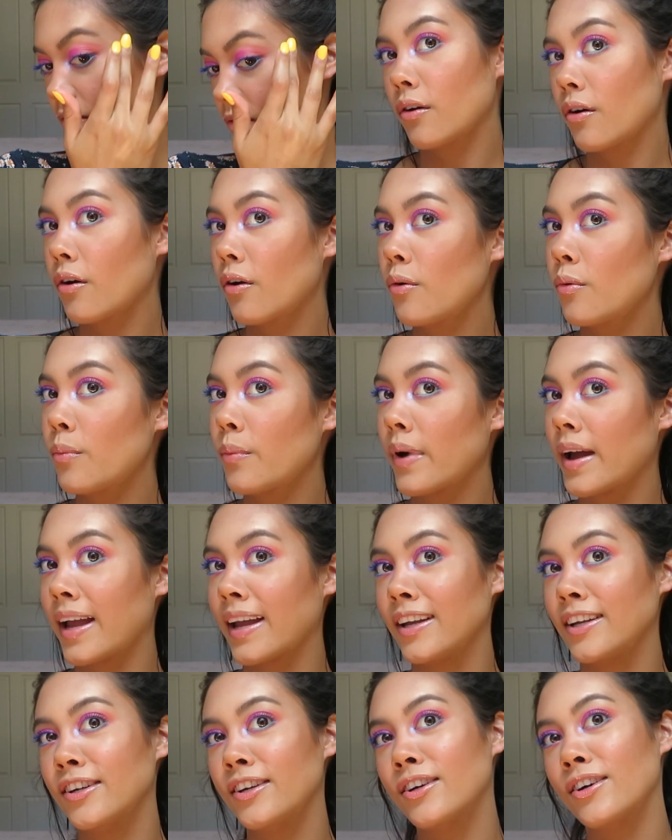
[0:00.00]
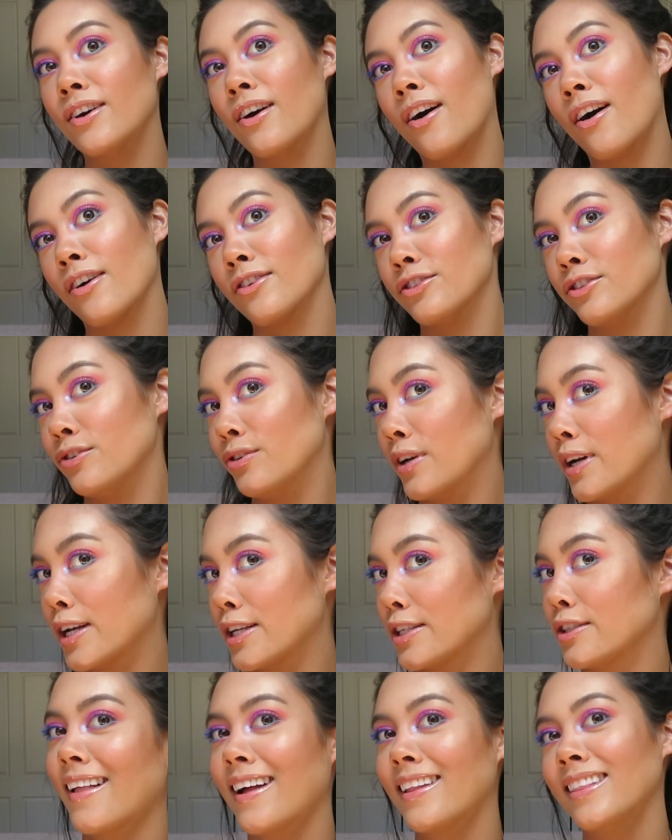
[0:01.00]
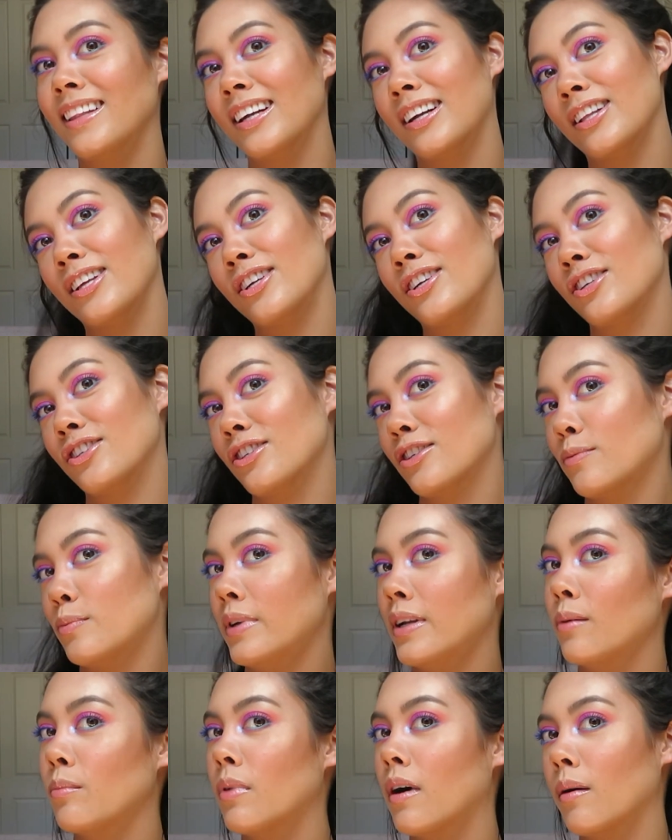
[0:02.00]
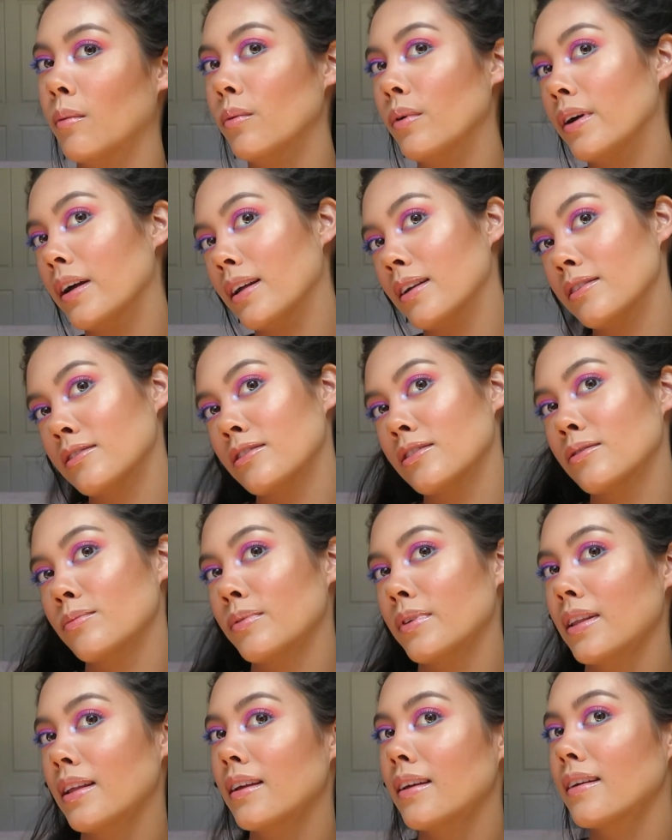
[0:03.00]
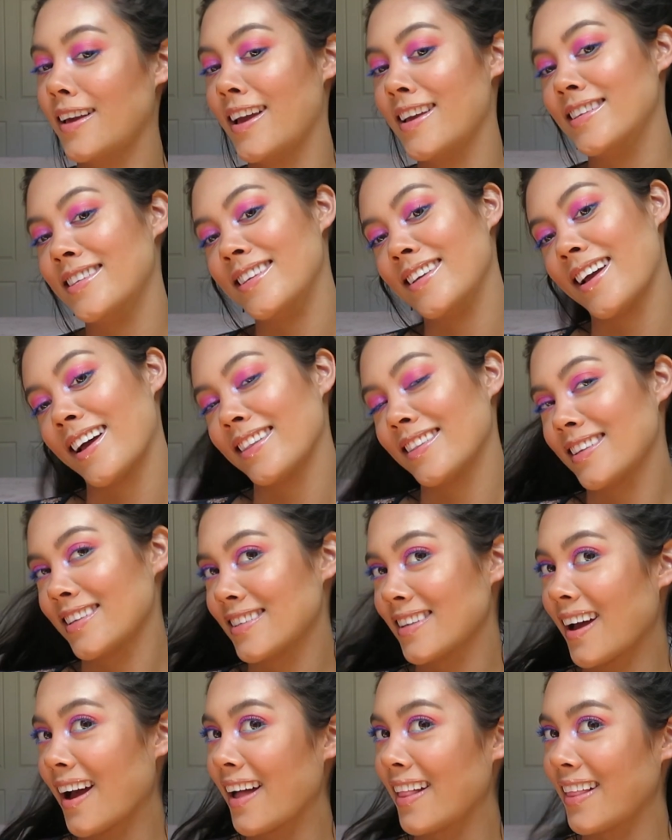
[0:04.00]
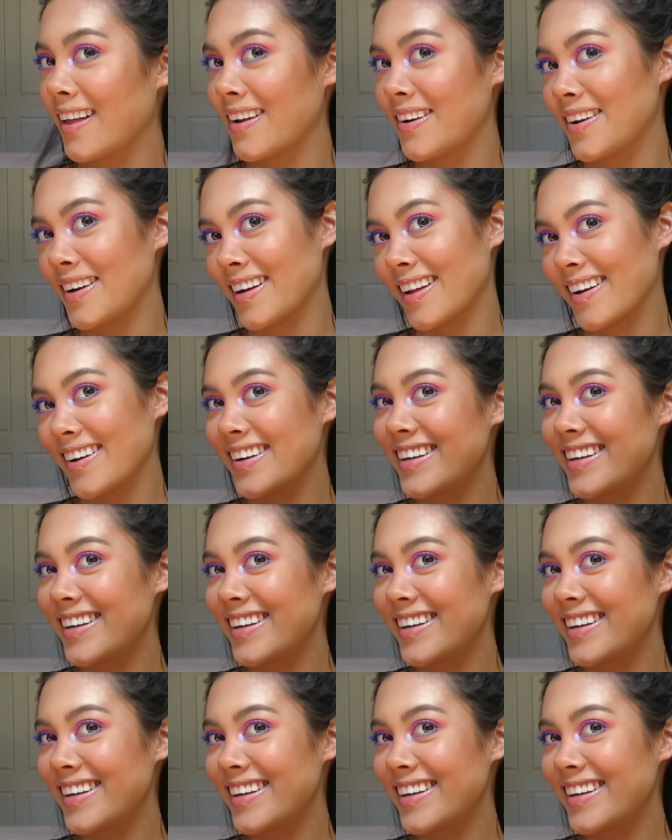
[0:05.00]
Oh my gosh, you guys, I literally could just be a bobblehead and just be like gazing at this highlight right now.